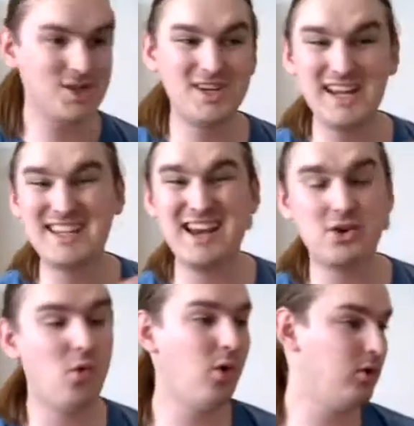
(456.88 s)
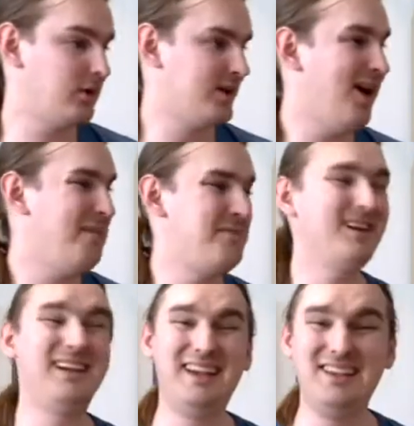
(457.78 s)
Nintendo World Cup
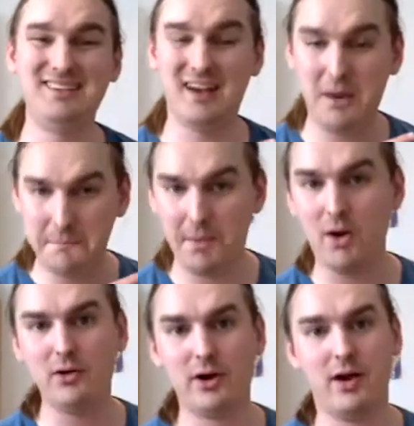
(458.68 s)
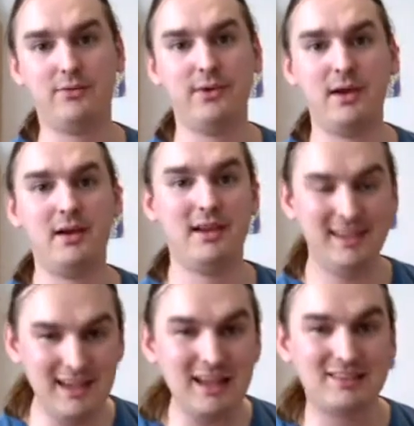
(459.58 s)
is a part of.
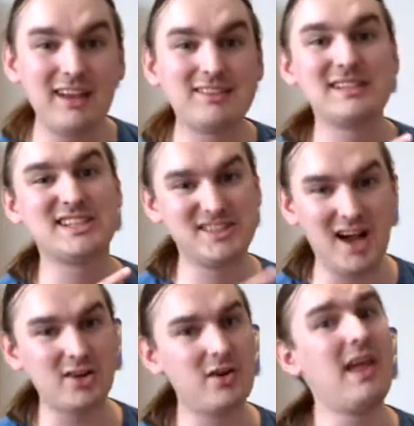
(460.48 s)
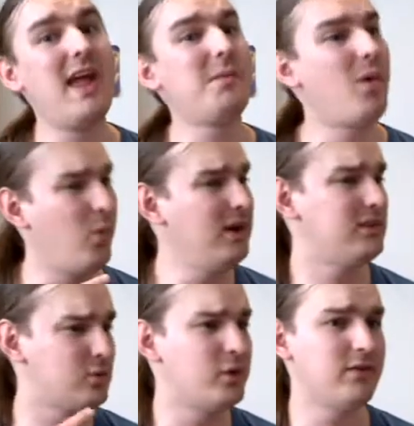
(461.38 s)
Yes, it's a soccer game
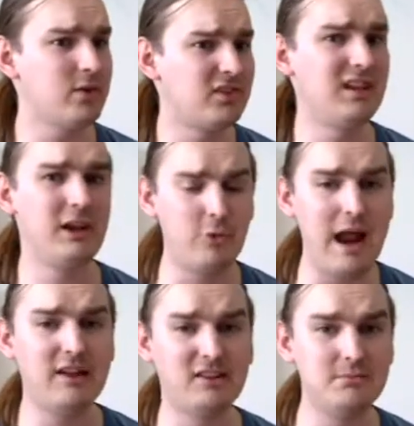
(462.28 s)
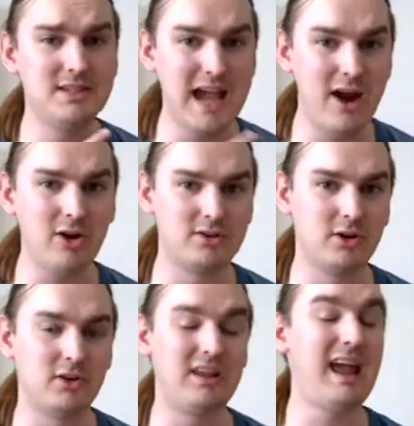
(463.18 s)
with River City Ransom
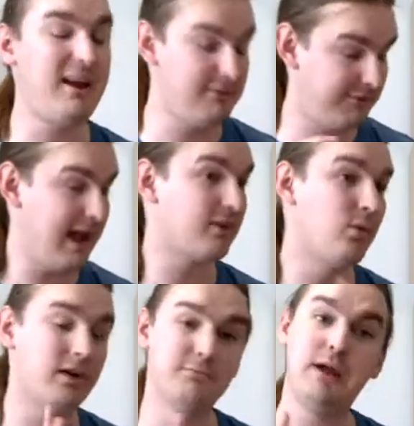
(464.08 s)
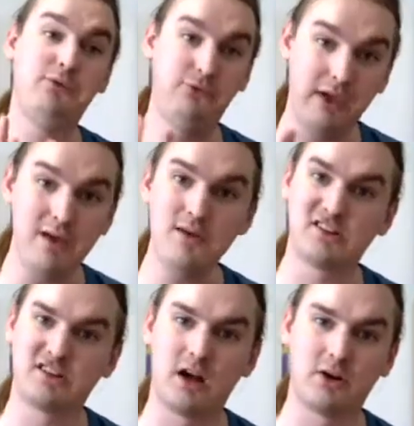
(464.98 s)
characters. In fact, one of my favorite
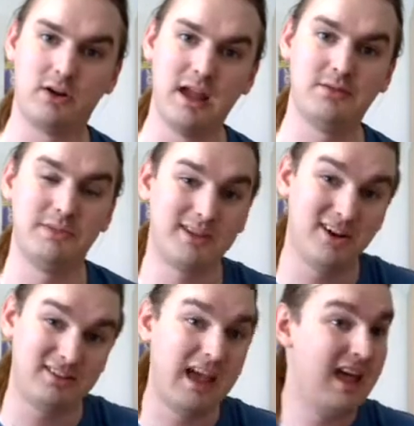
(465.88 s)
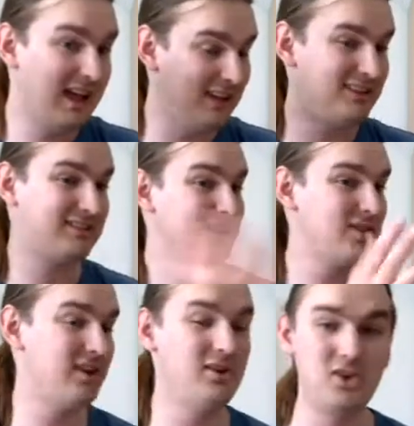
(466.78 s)
soccer games because it's such
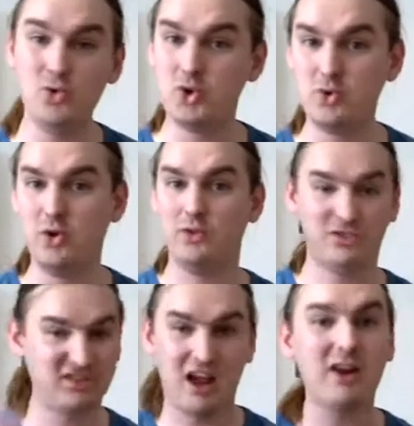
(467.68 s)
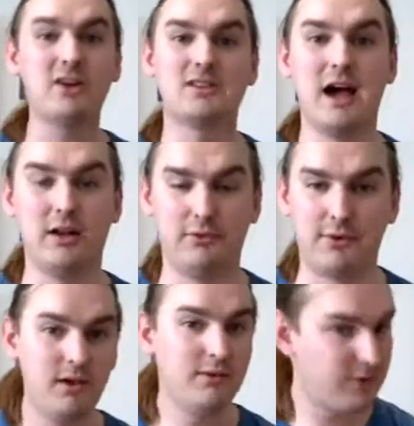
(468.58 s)
an unusual soccer
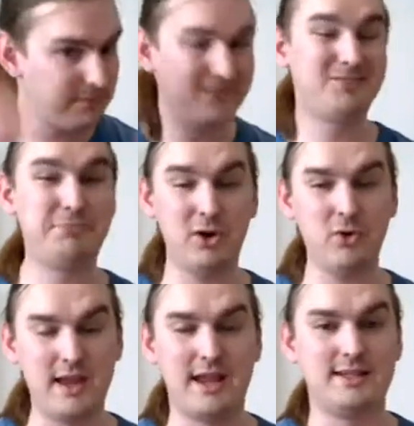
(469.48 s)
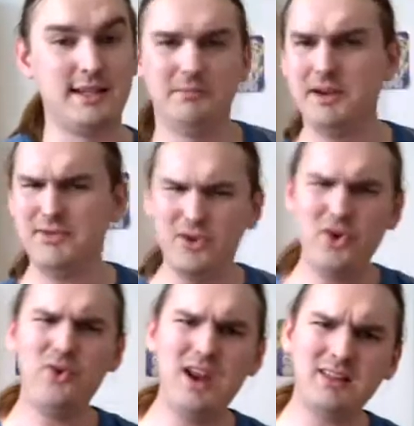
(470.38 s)
title from this period. But if you
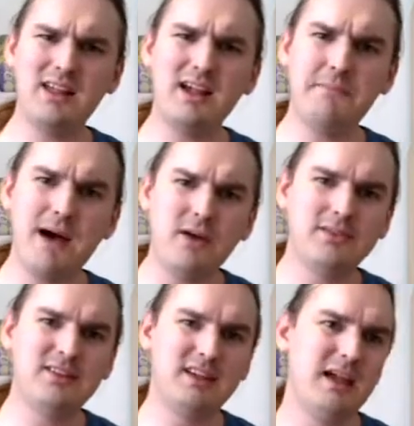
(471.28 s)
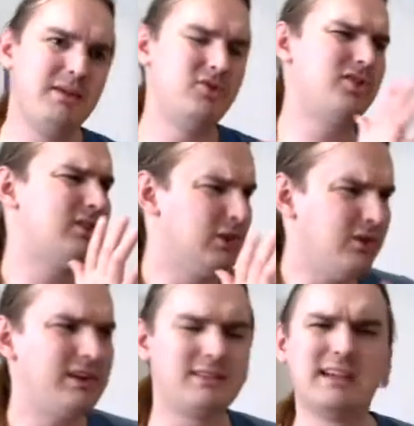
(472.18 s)
knew nothing about this game and you just
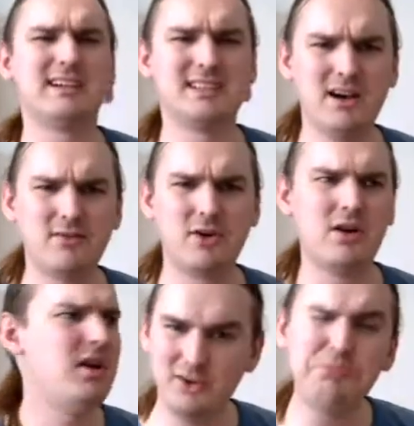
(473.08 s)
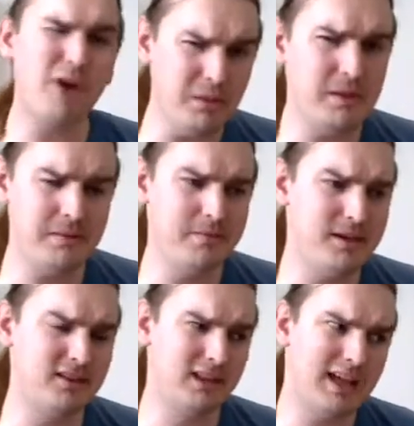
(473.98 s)
looked at the cover, you'll probably be
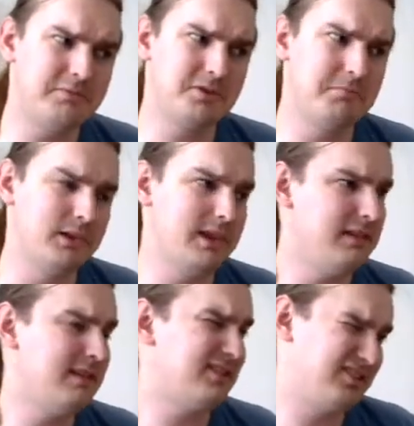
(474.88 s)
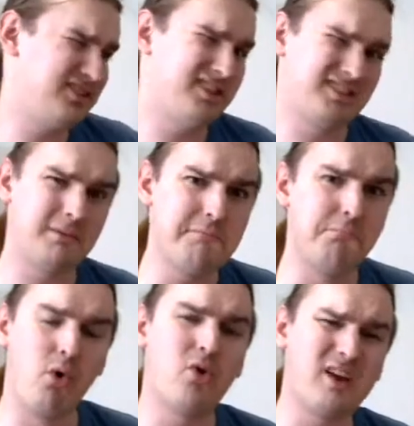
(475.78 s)
misled to believe that this is just some
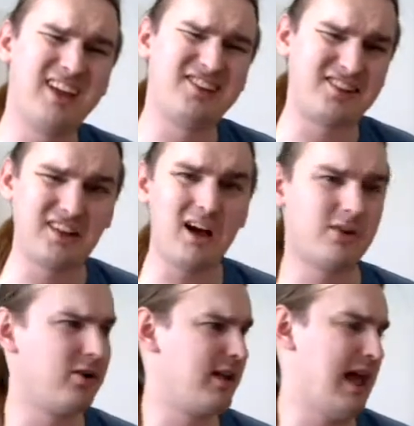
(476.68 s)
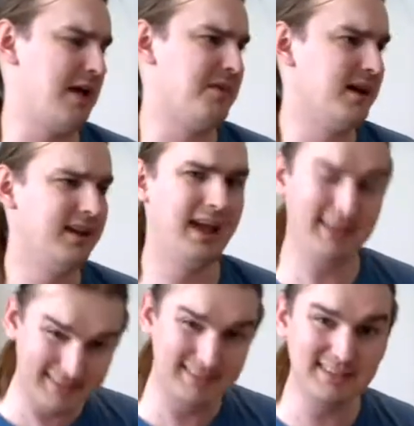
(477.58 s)
boring soccer game. And
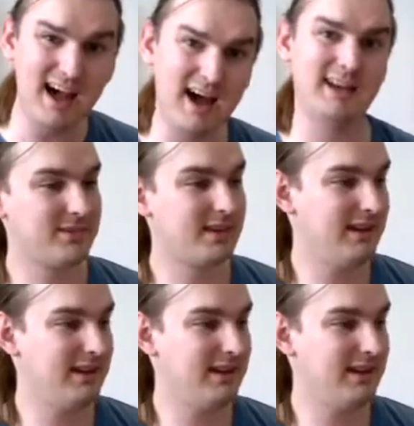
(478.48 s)
it's not.